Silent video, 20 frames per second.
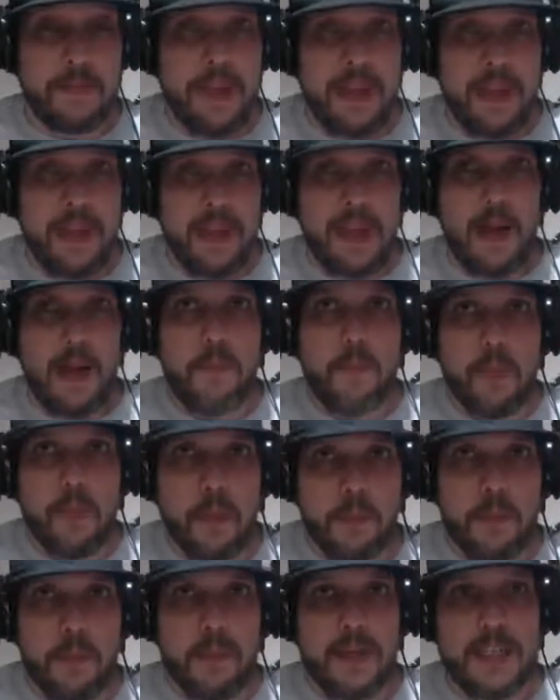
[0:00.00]
not
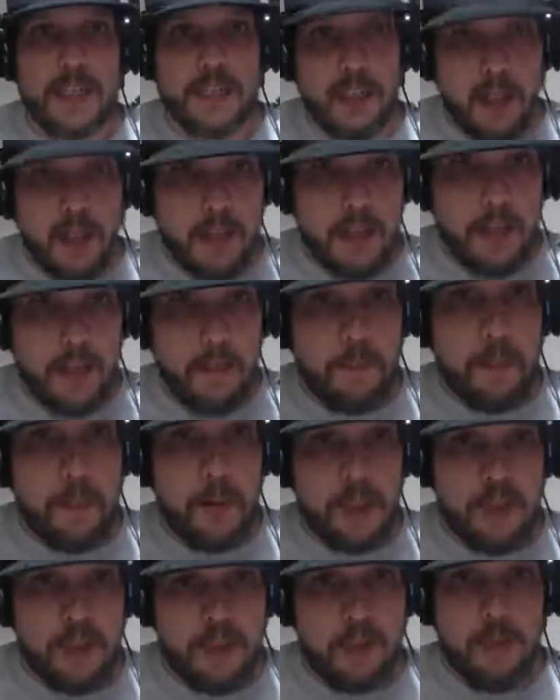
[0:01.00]
proven, but he's starting to get
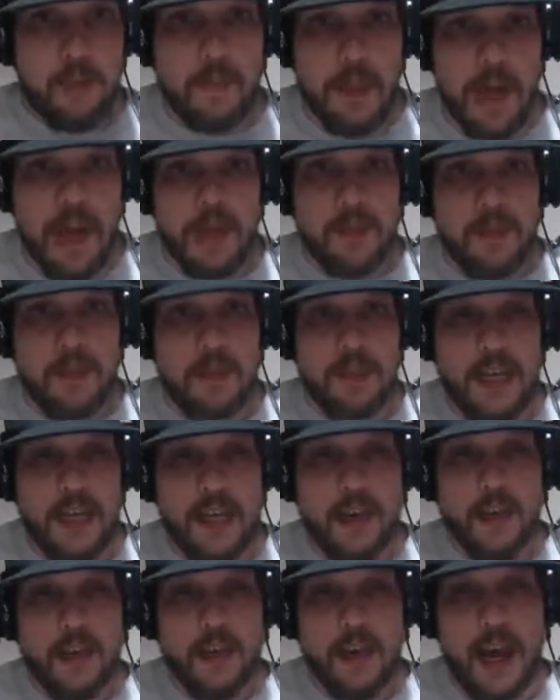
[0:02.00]
put into matches
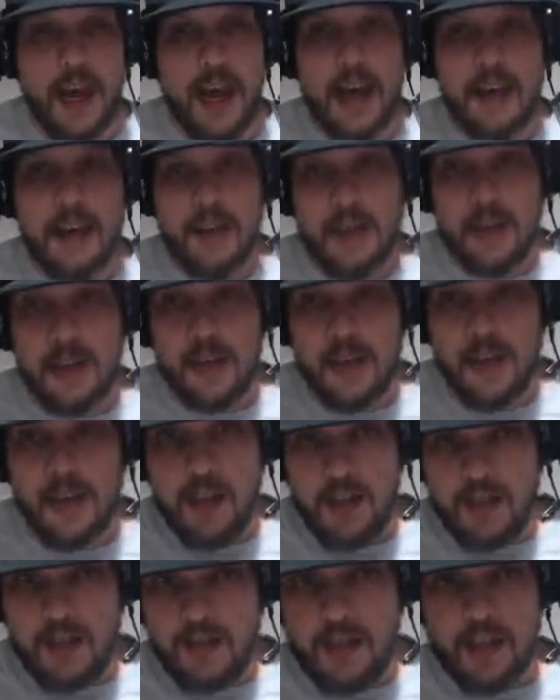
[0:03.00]
that are not
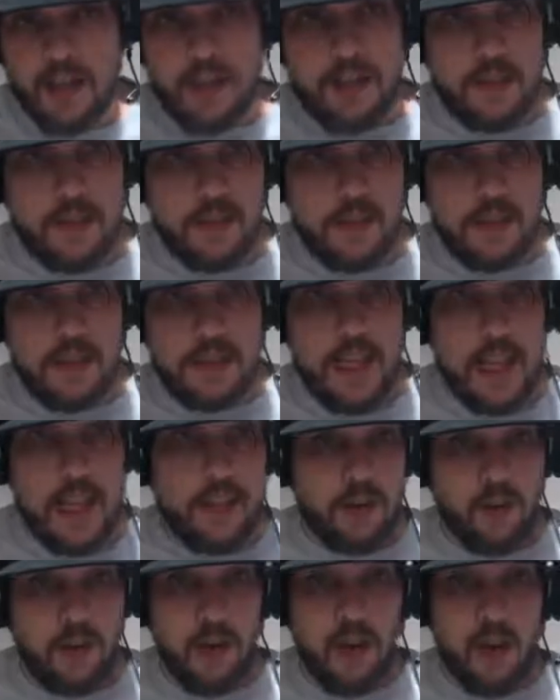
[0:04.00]
just the
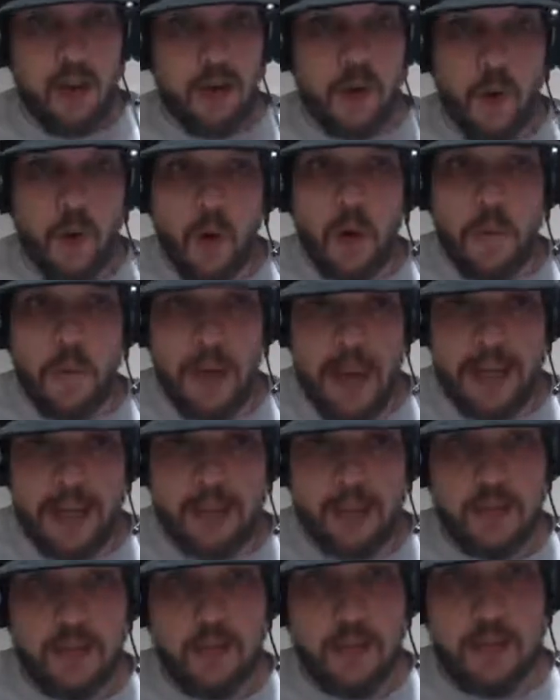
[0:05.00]
death or hardcore
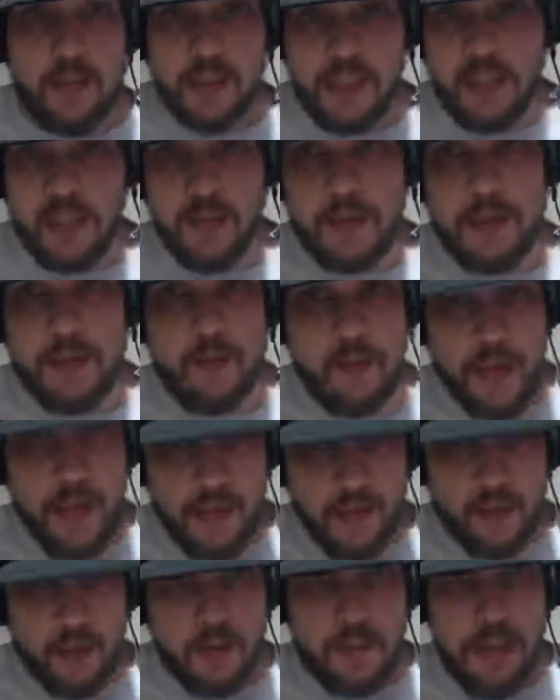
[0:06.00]
matches. We've seen him in
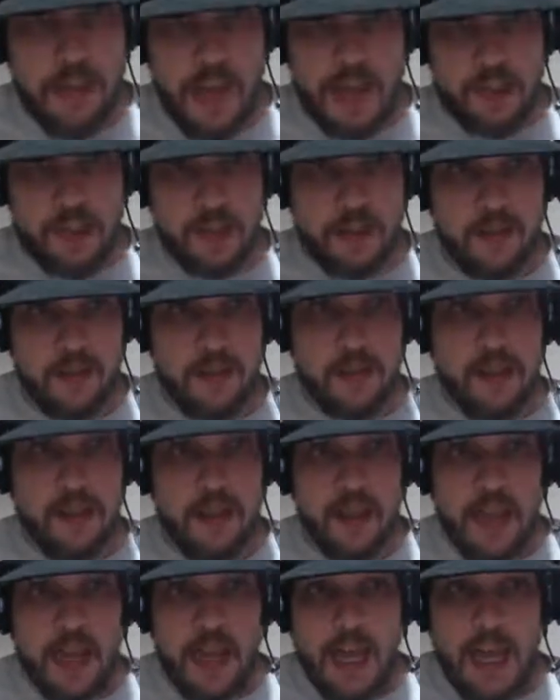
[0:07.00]
regular matches,
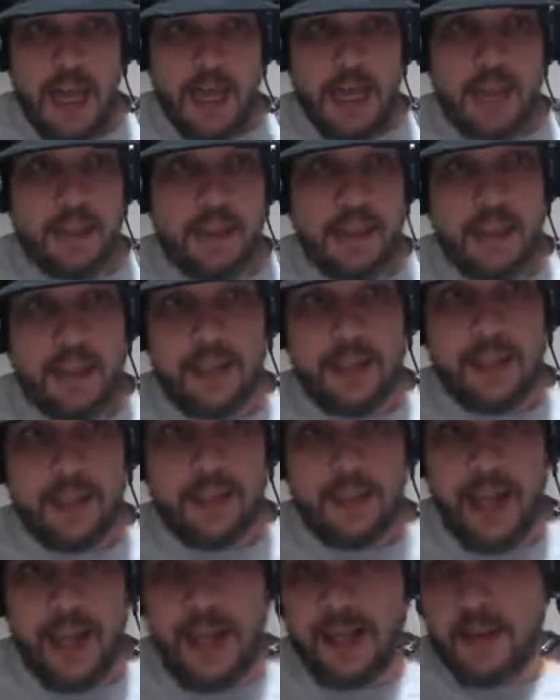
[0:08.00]
and I think
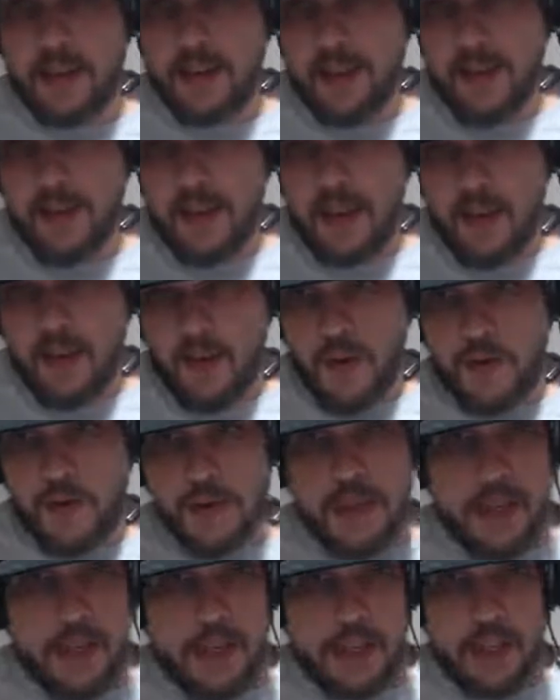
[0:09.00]
like we've
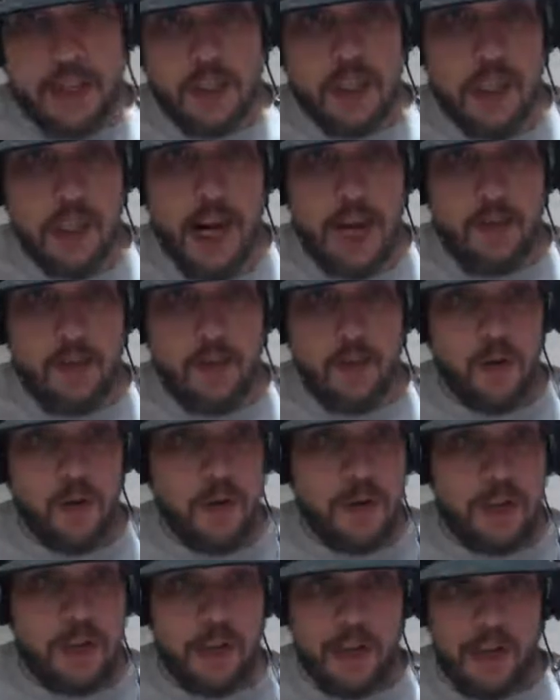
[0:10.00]
said in the chat
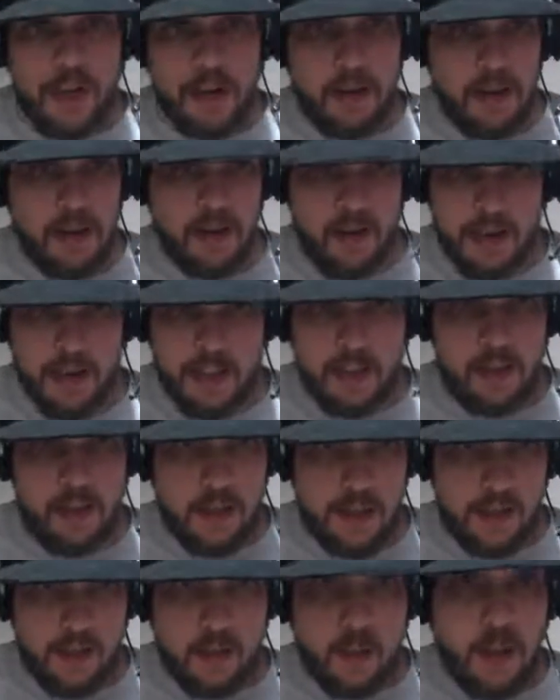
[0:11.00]
room and us
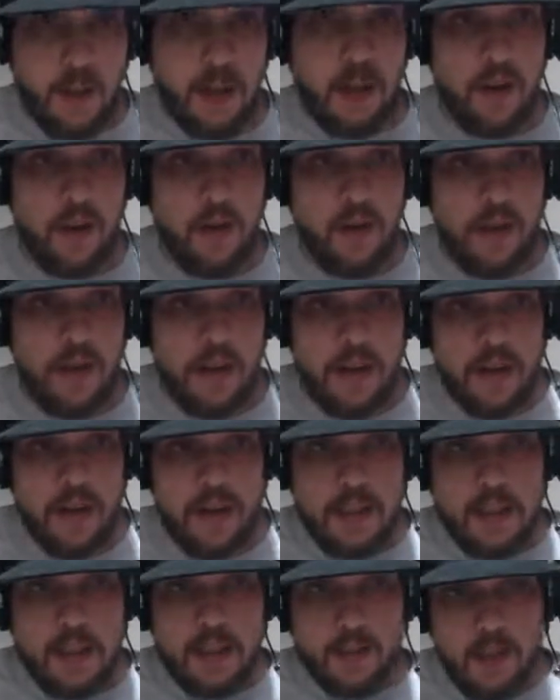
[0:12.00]
as well,
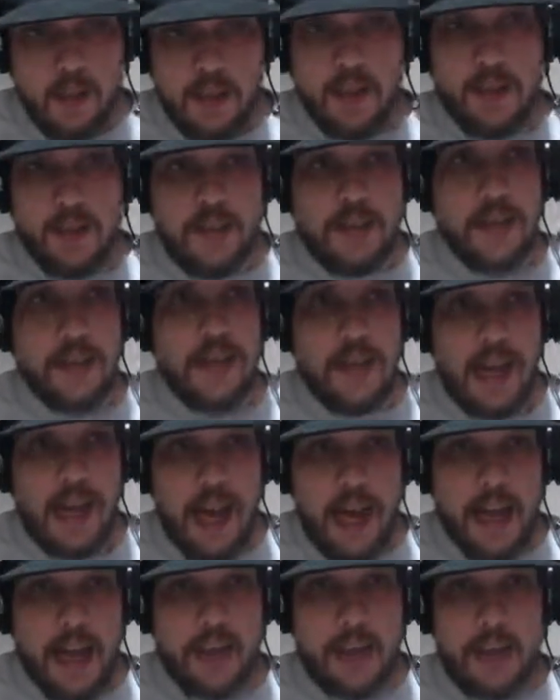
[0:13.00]
Spears is a
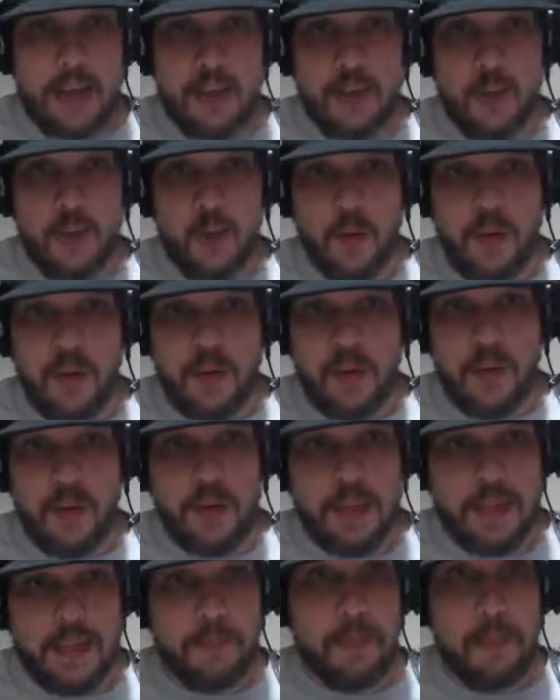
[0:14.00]
guy that is going to
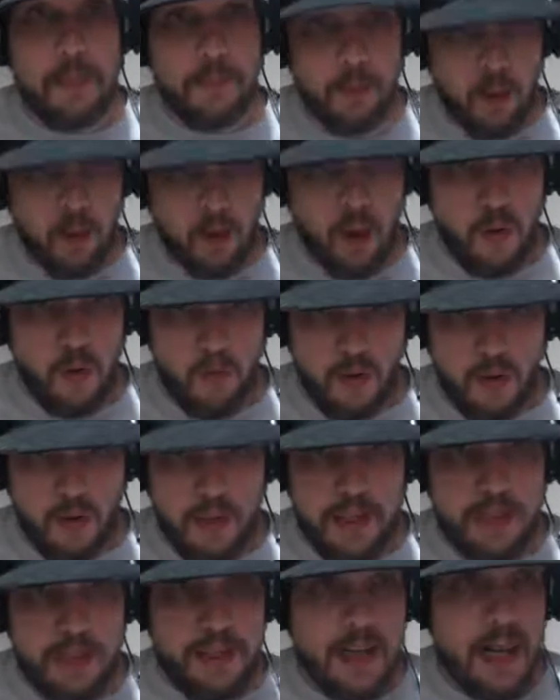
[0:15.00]
get people over.
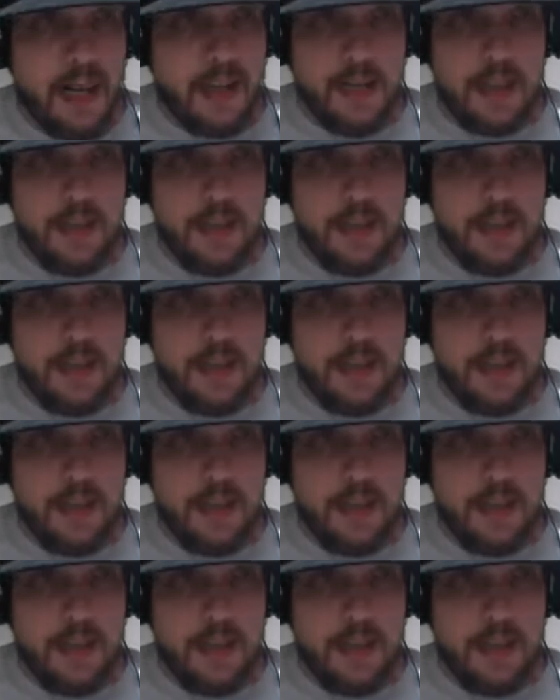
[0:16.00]
He's not